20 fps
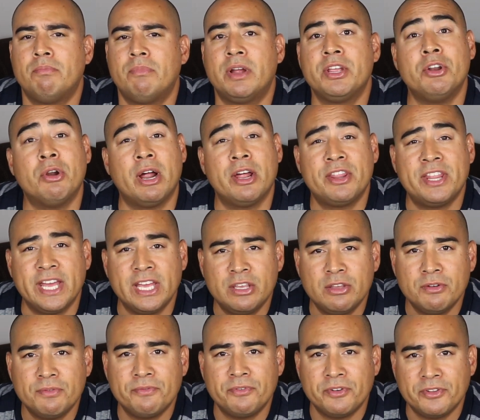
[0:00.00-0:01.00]
you know, I thank
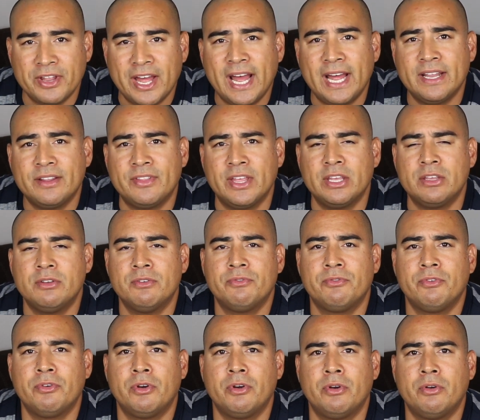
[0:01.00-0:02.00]
you for that. Thank you
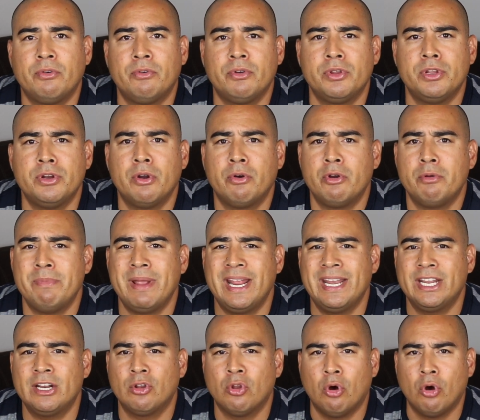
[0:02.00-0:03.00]
for, you know,
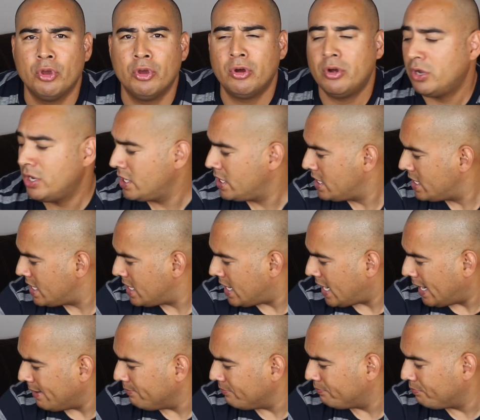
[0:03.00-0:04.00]
remaining loyal.
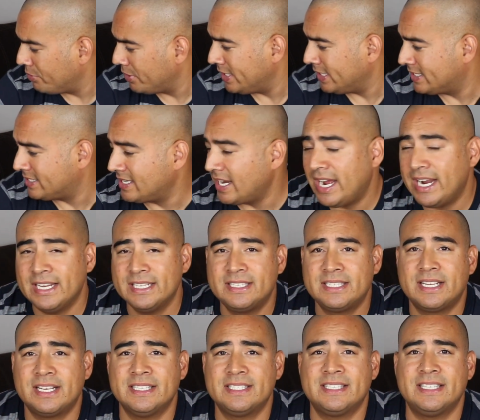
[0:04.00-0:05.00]
I'm pretty excited
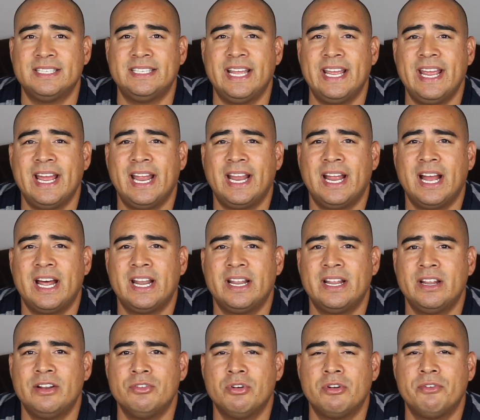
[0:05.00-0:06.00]
because today I got
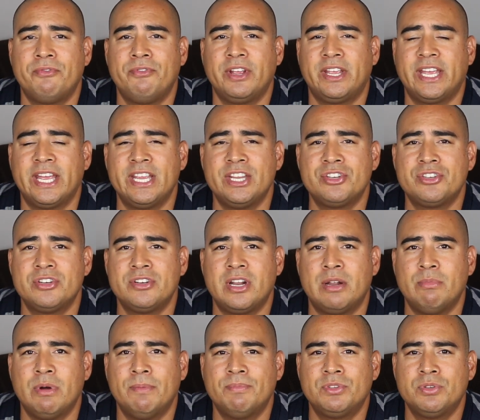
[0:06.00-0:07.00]
a notification.
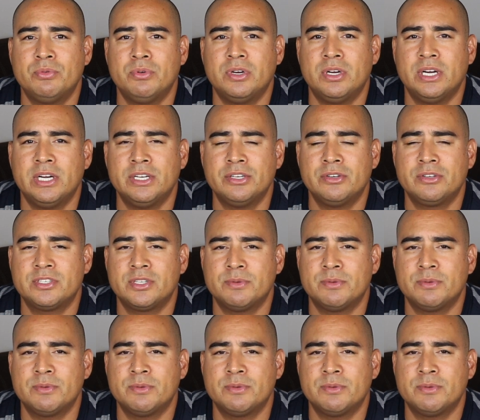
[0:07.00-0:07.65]
I'm up to 100